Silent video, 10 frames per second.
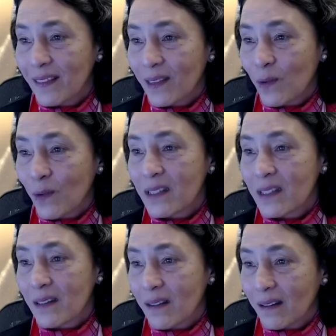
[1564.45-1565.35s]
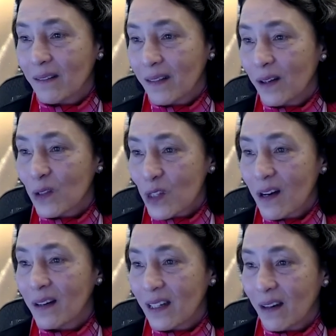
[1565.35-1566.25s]
the rest of the, you know,
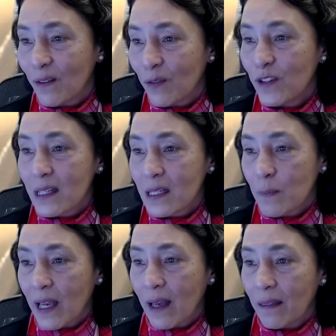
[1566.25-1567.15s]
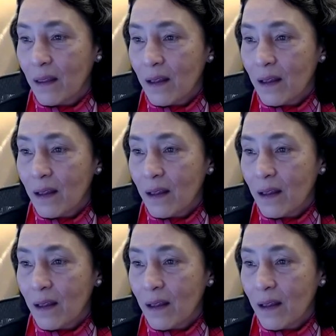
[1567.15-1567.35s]
started on a physics path.